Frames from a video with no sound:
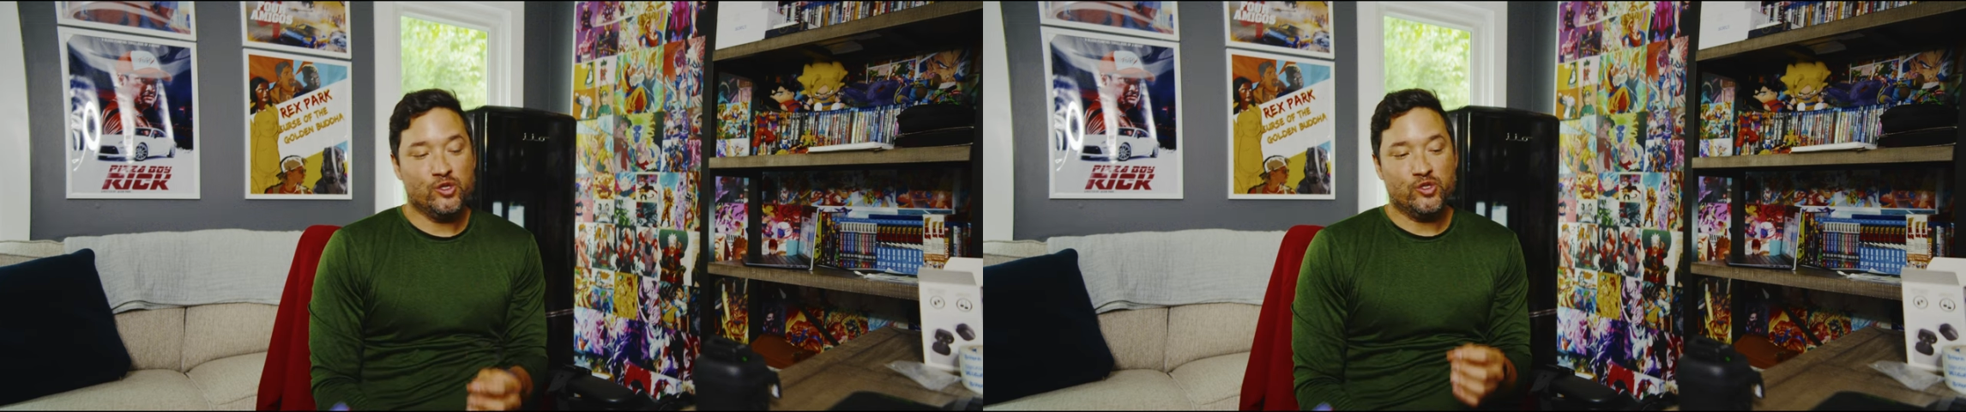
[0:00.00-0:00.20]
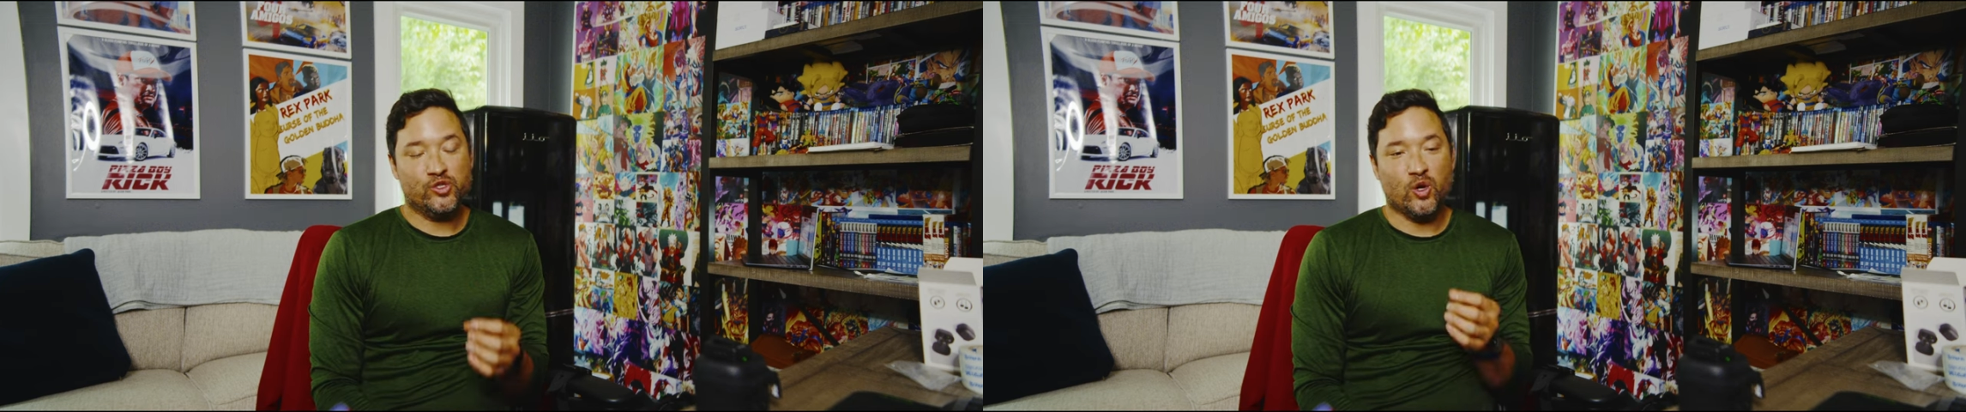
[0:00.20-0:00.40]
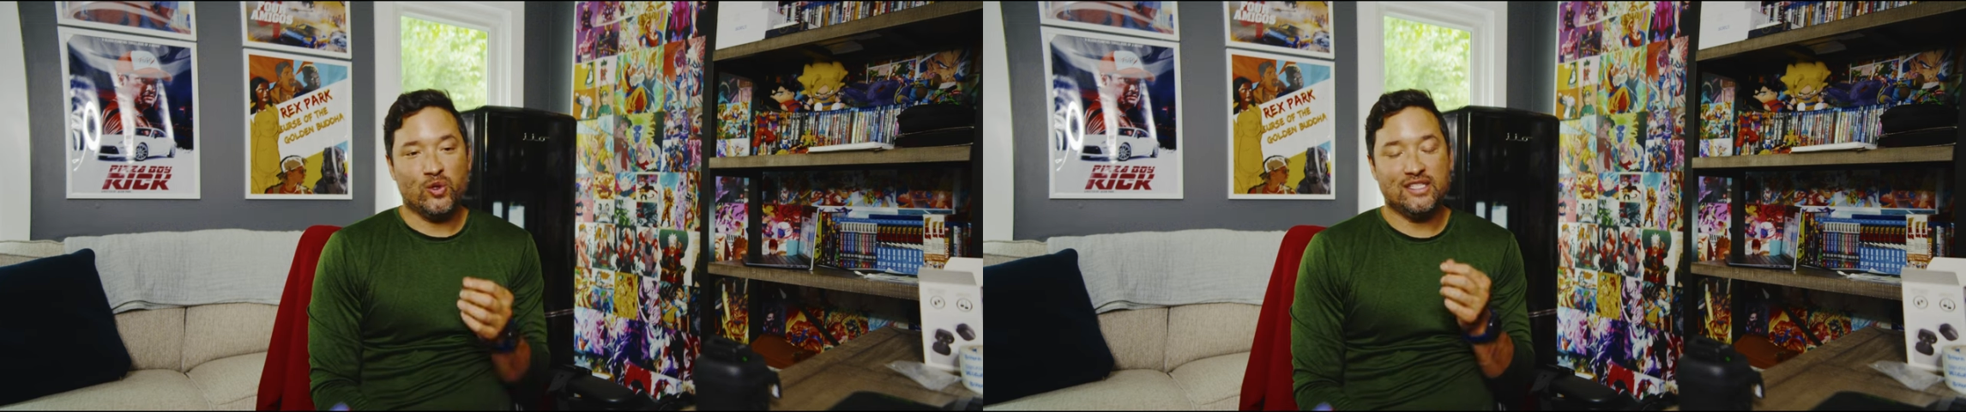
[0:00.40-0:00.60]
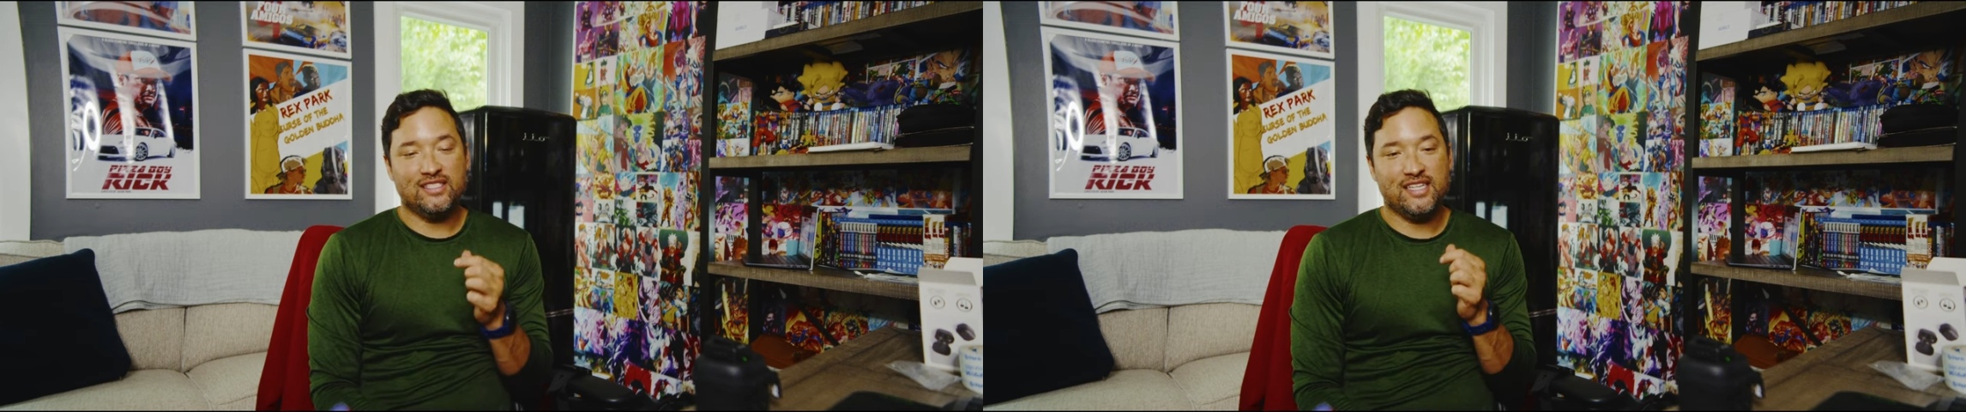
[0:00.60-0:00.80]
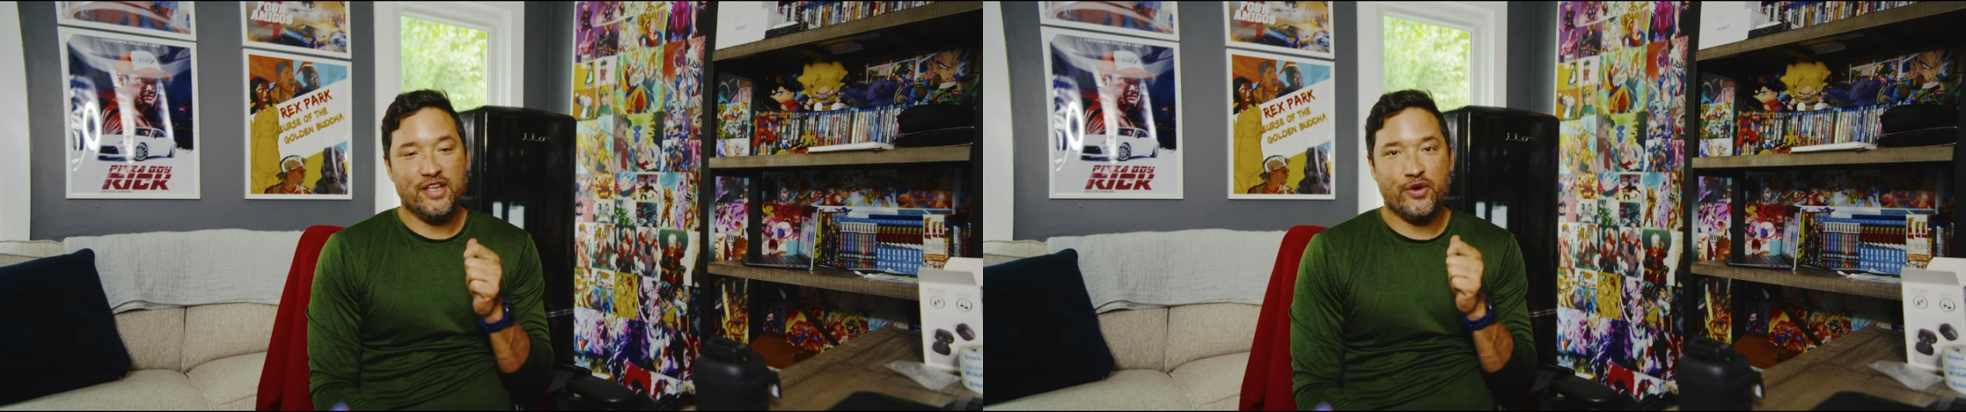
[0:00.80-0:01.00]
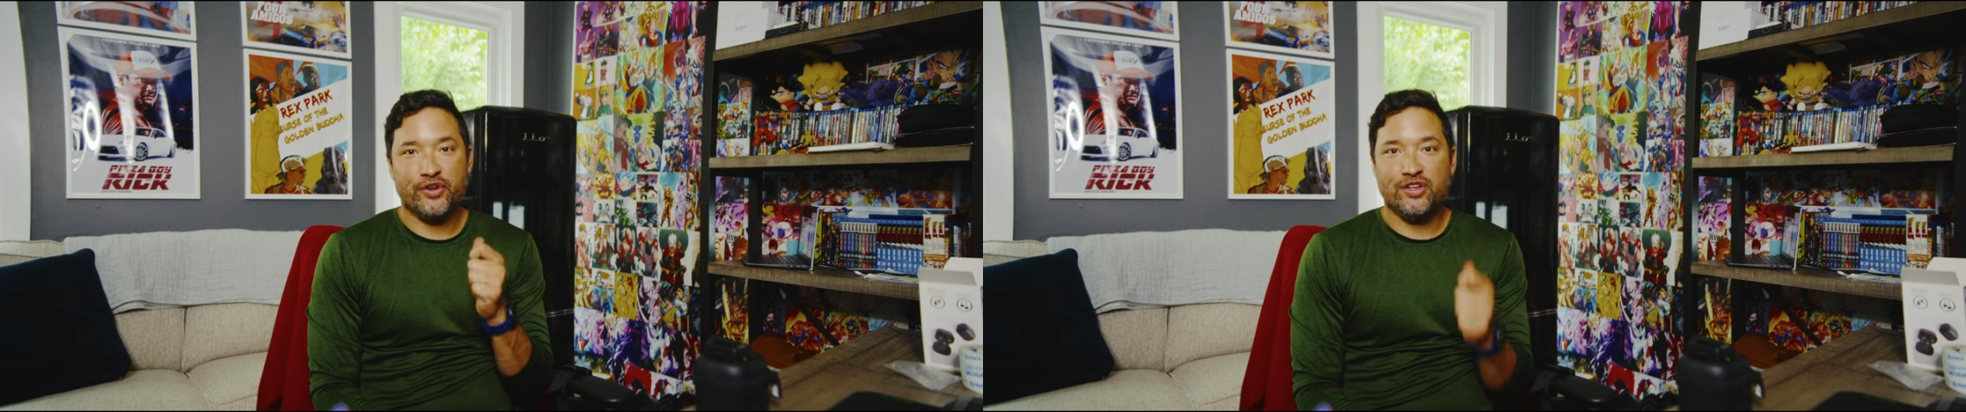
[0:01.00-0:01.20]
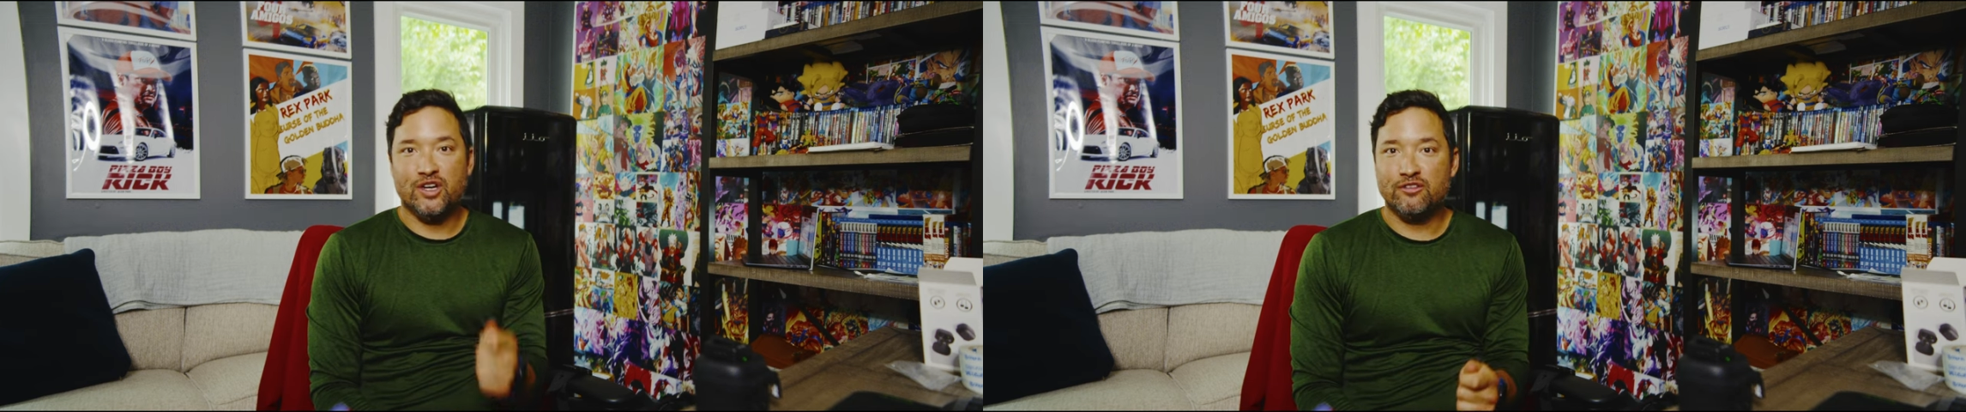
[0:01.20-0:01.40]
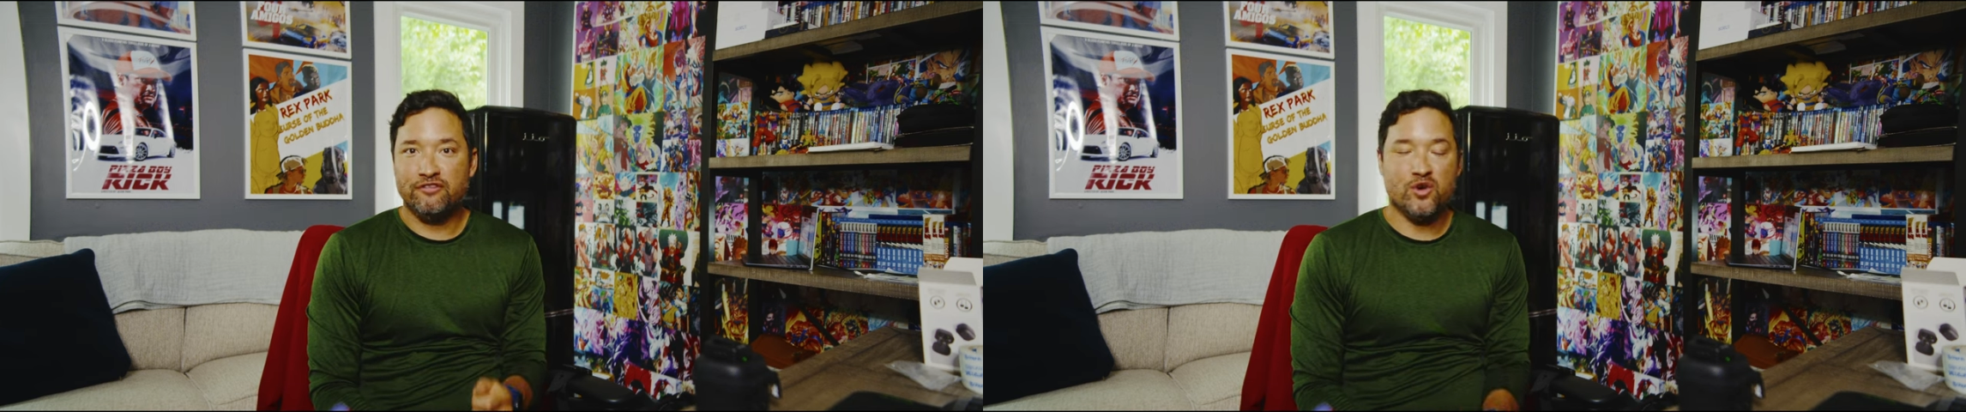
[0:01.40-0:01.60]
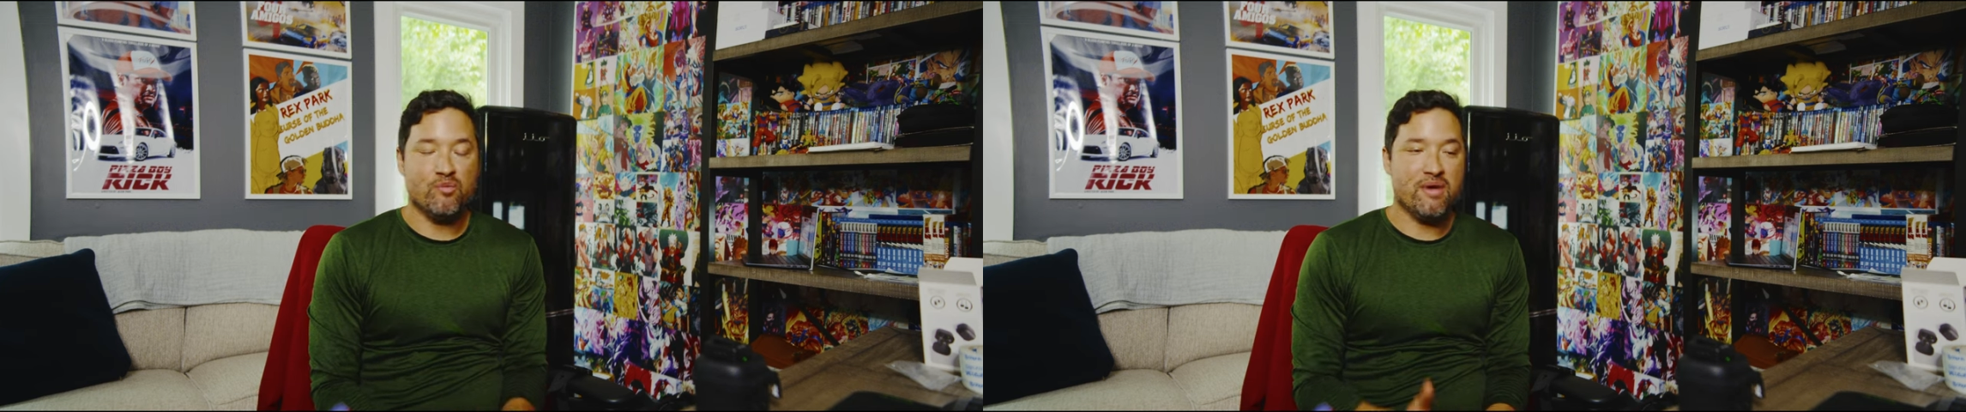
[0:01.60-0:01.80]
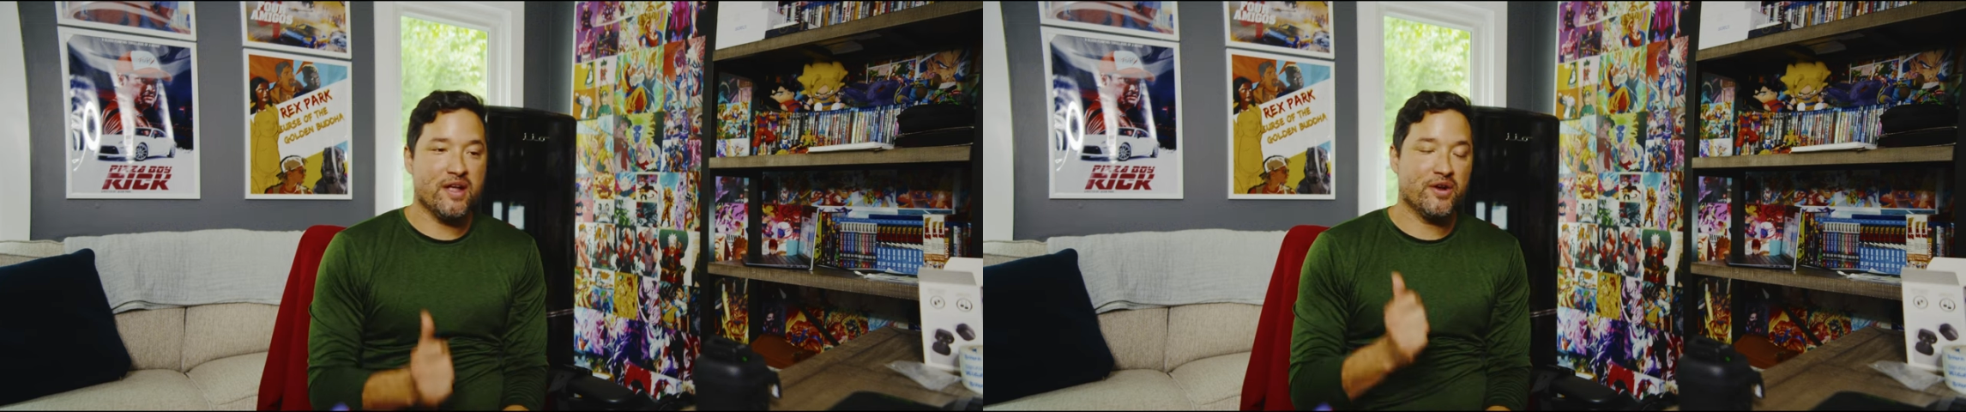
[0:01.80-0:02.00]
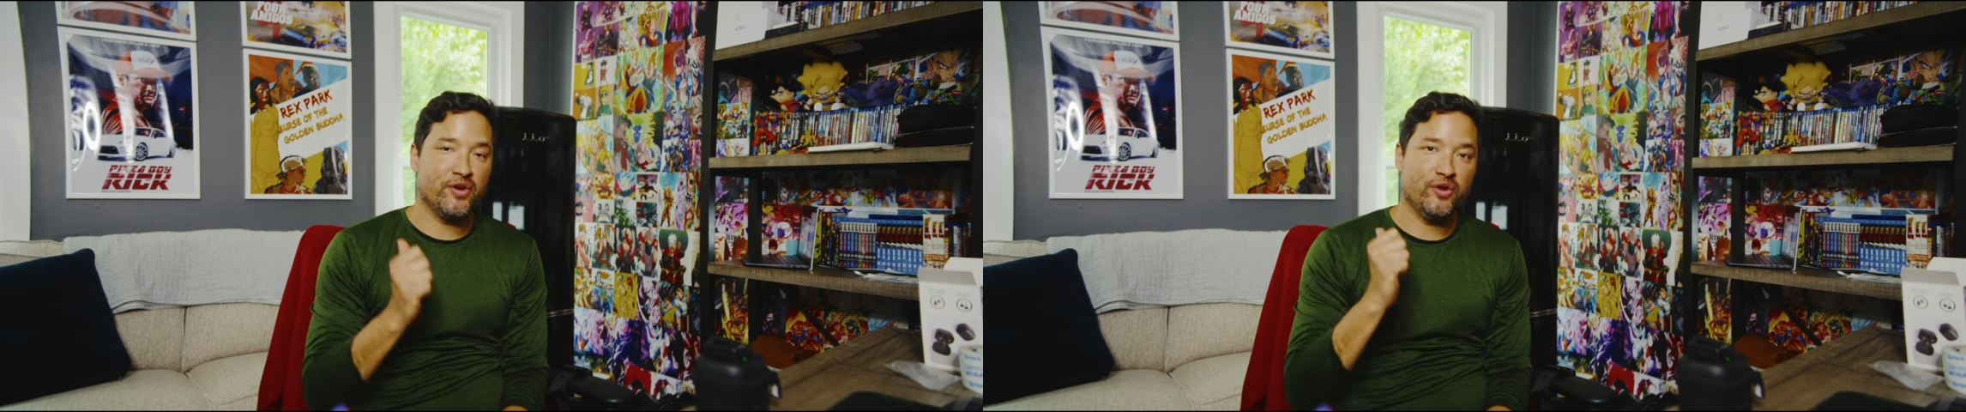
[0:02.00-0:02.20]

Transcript: So let's say you're a young filmmaker,